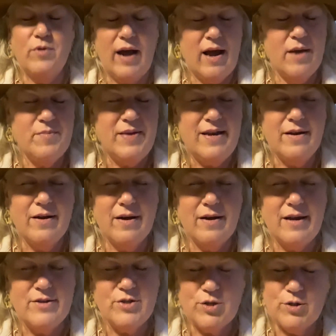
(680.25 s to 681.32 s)
I mean
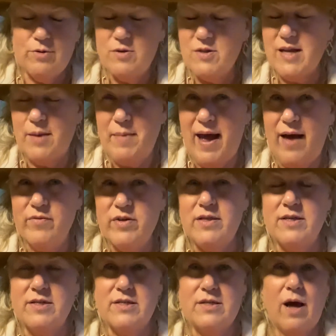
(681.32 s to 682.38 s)
as soon as I'm having
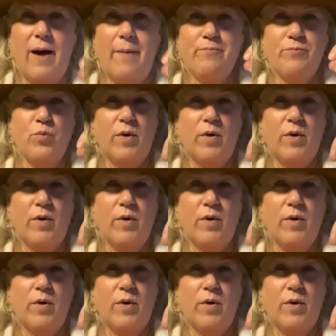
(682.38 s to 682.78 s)
this thought